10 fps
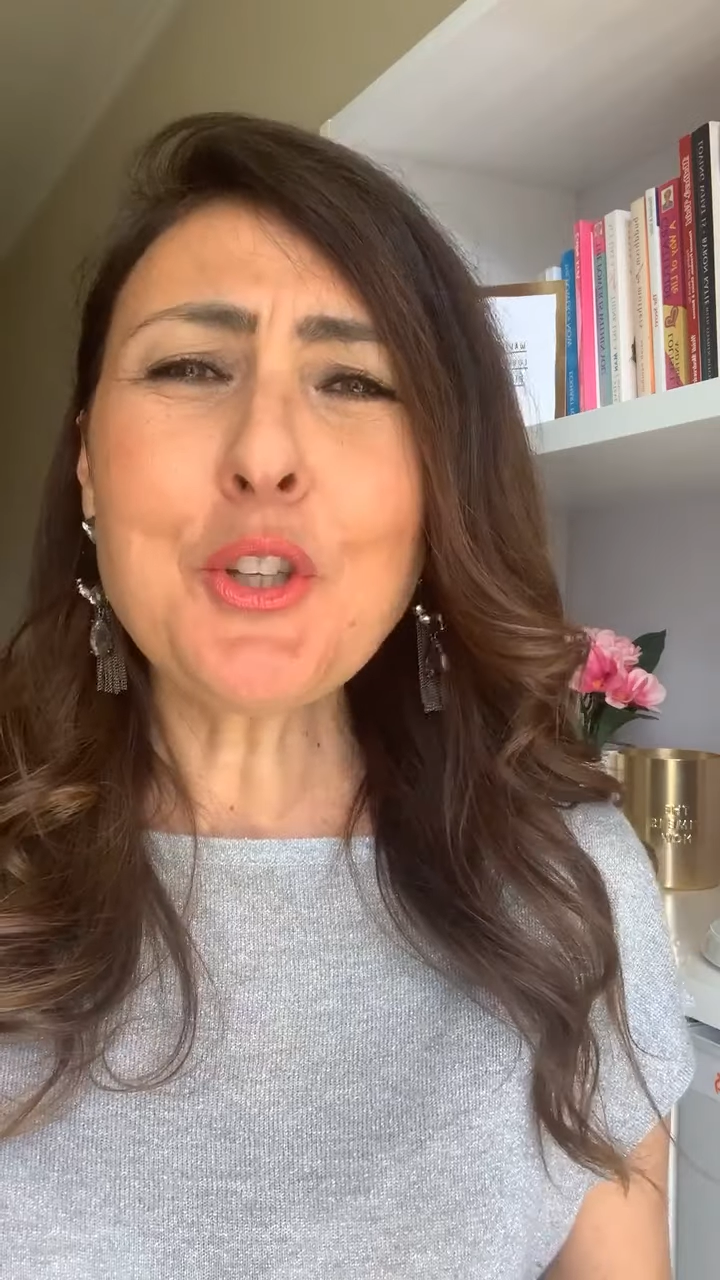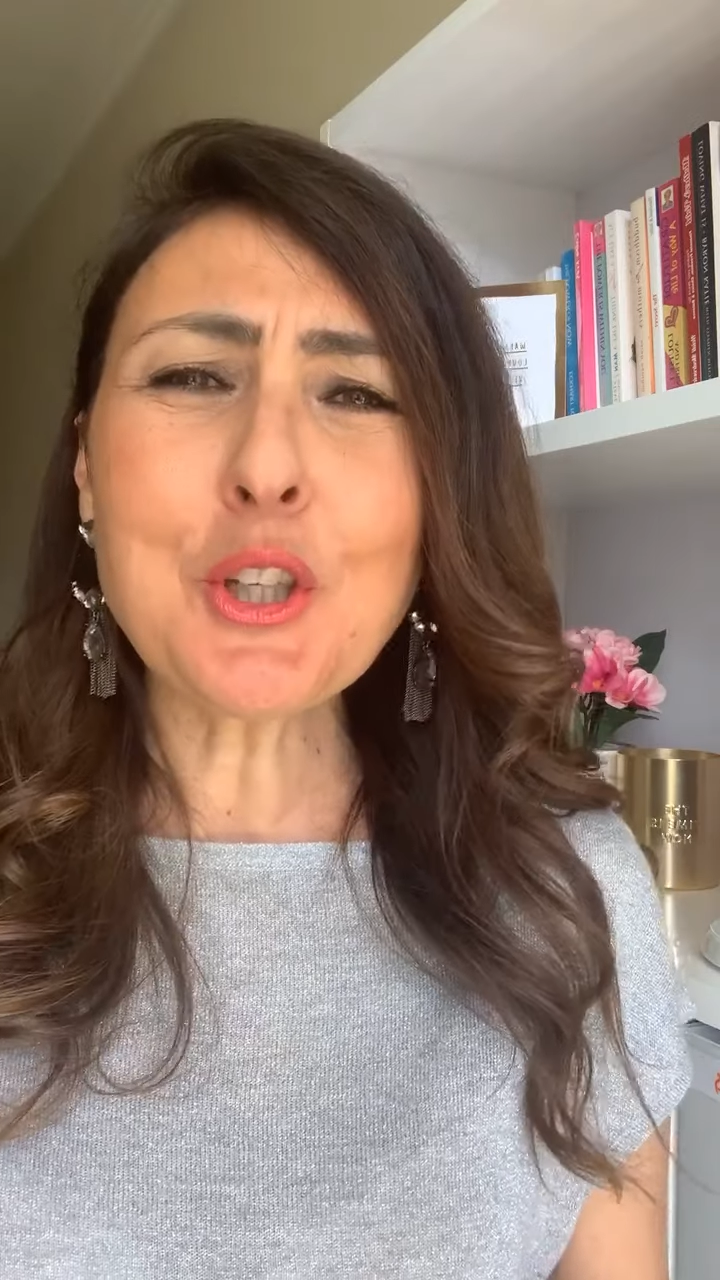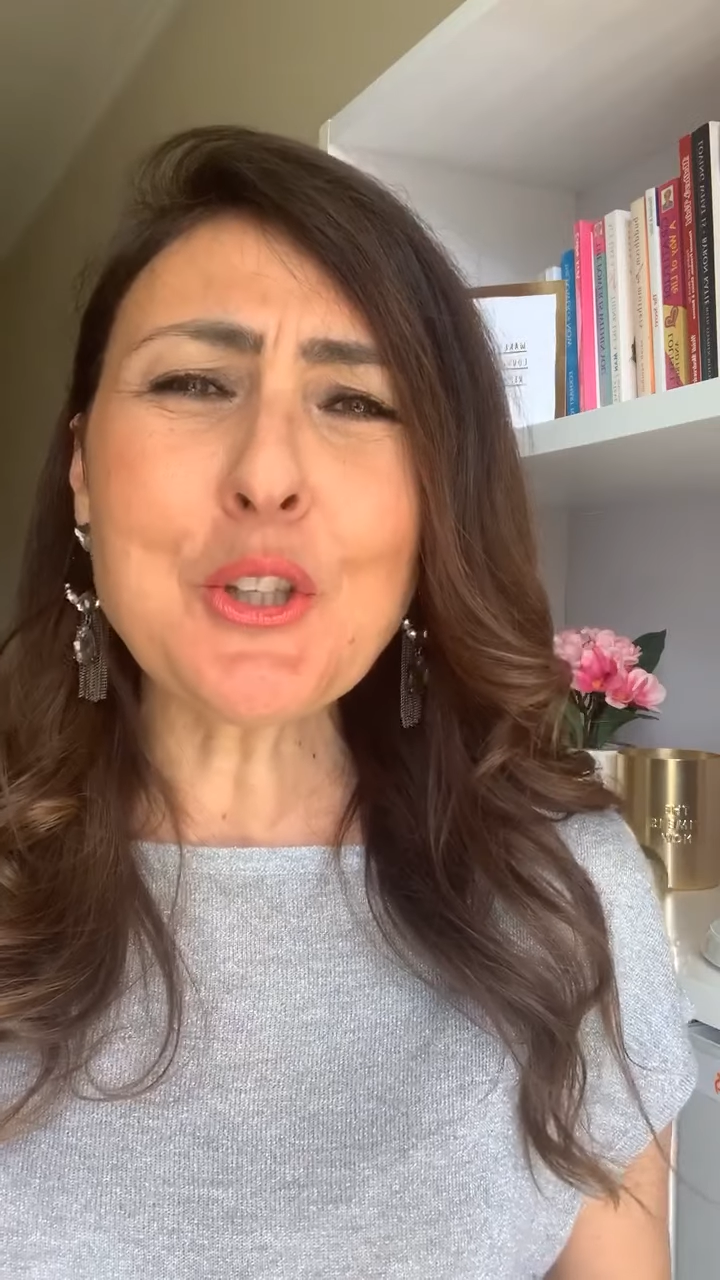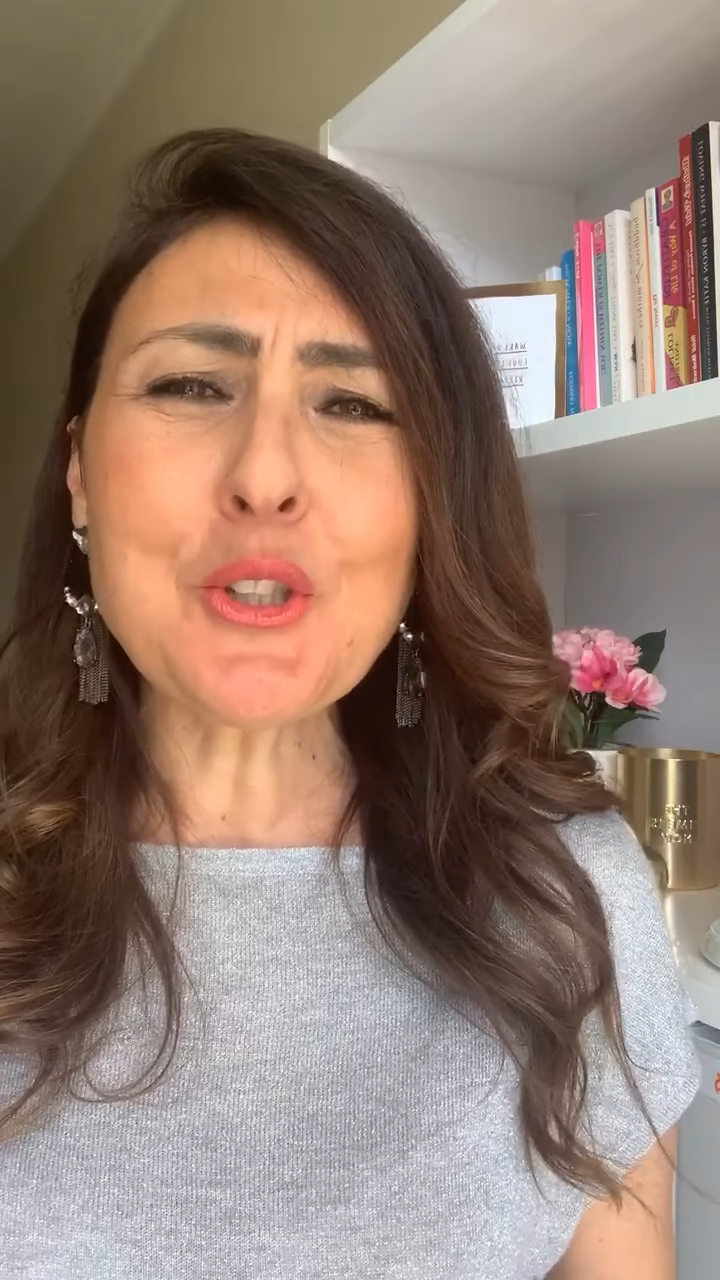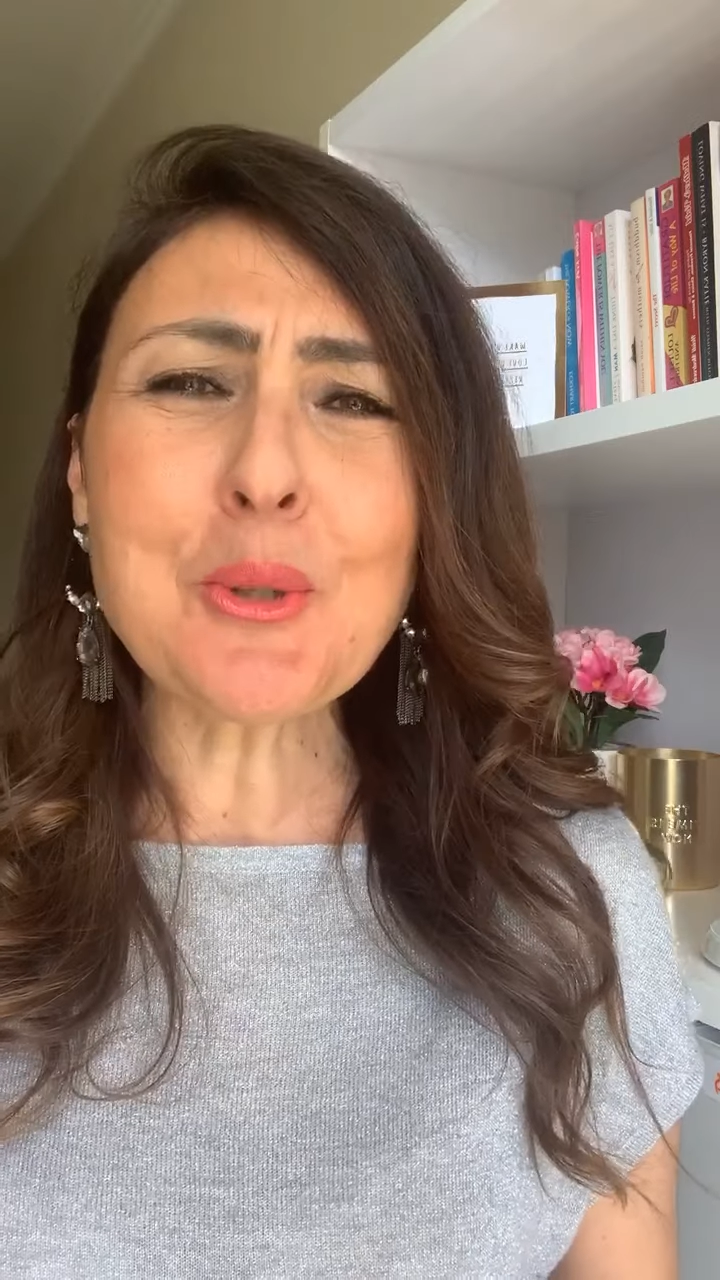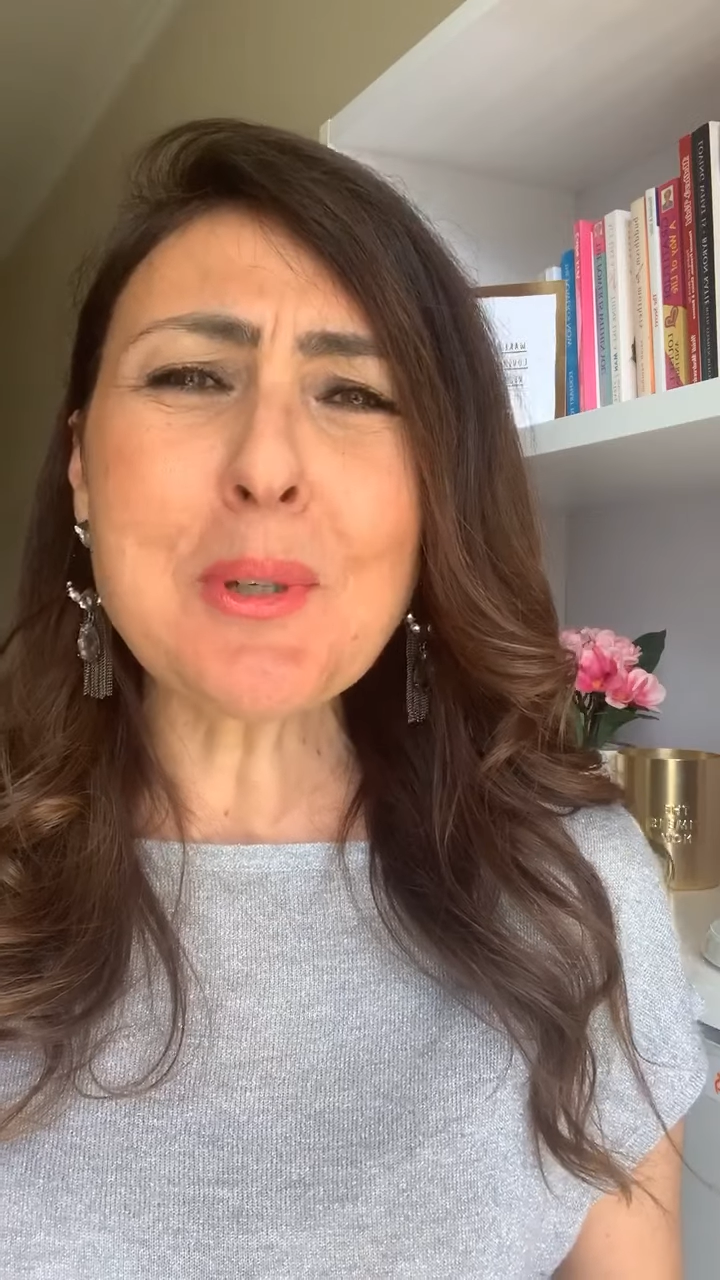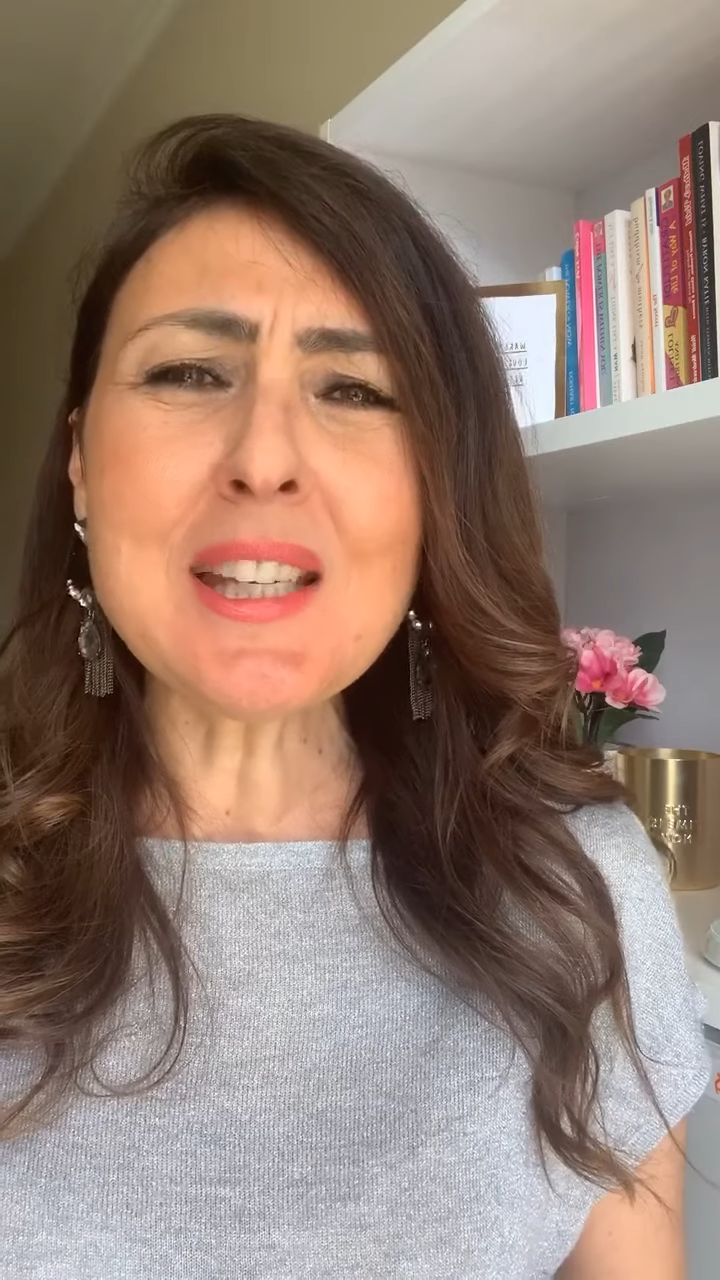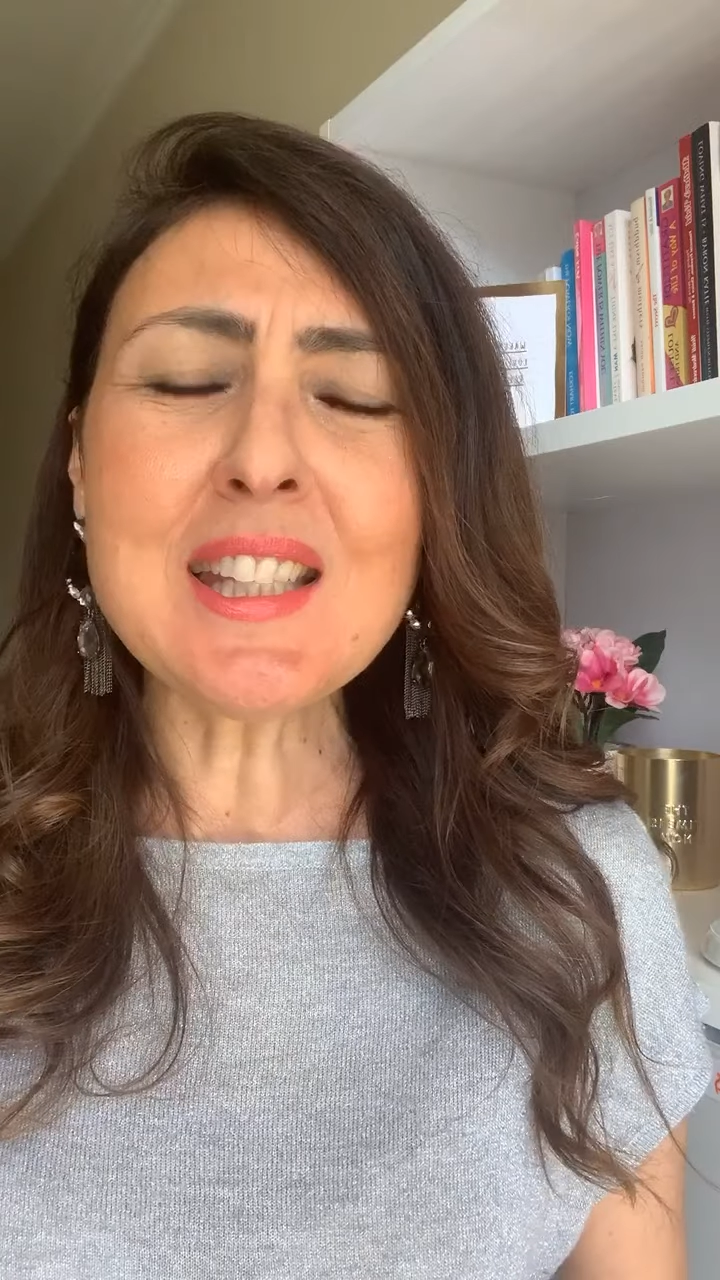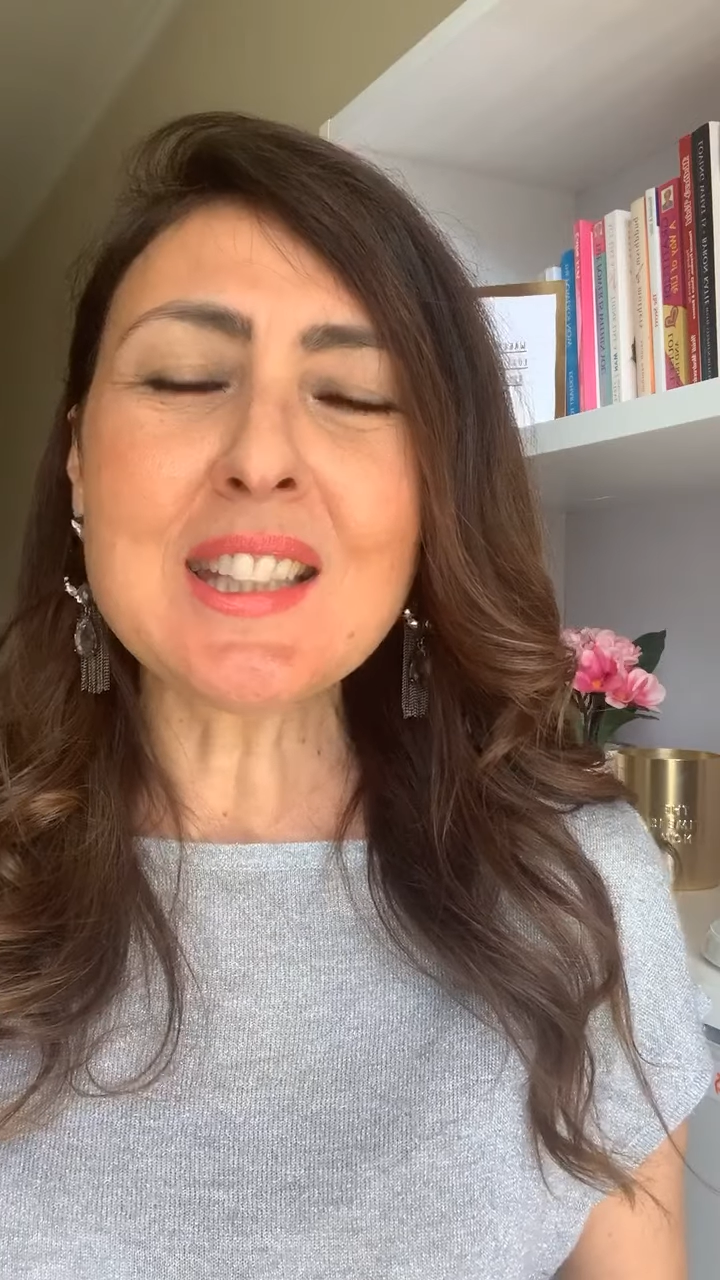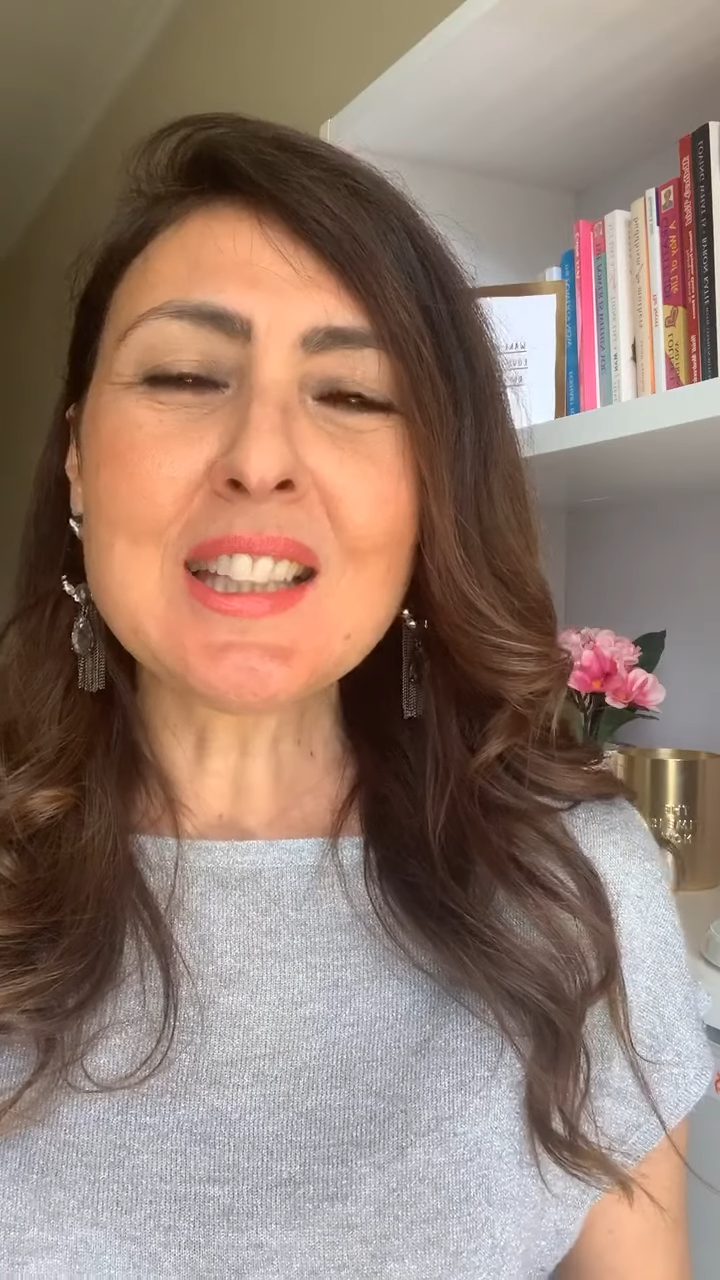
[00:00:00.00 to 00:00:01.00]
you can do
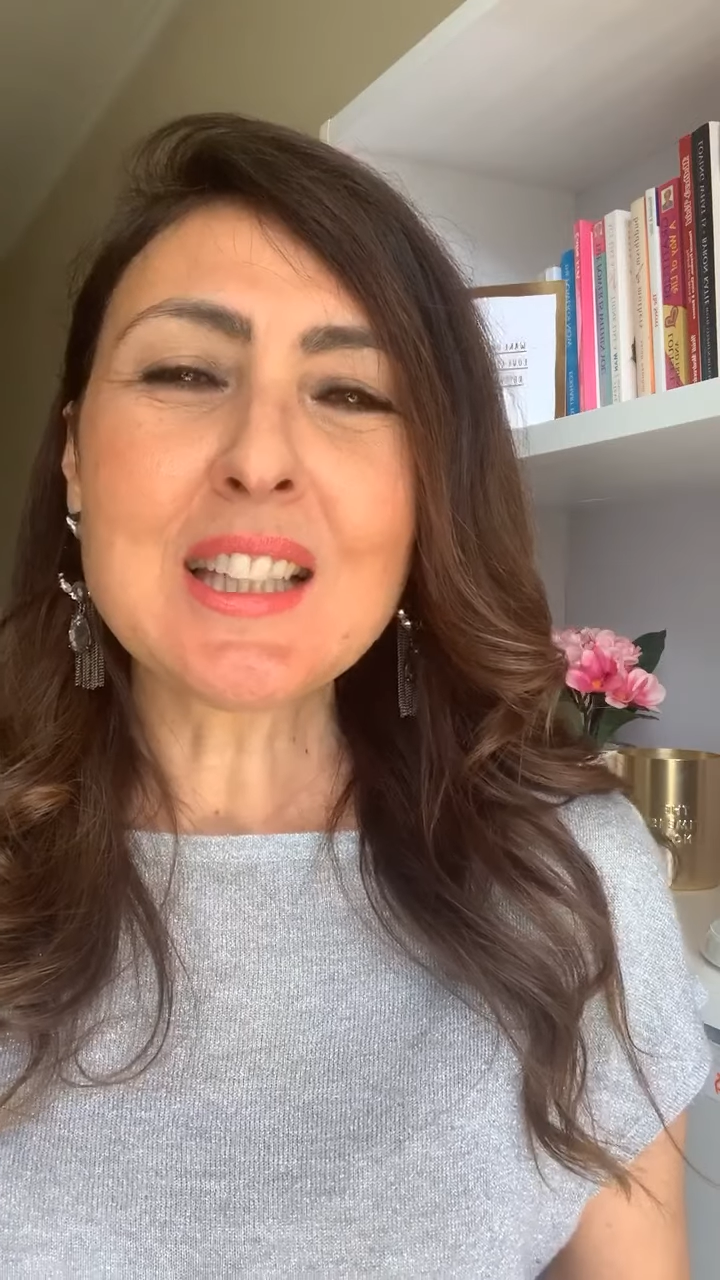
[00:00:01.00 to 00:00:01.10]
it.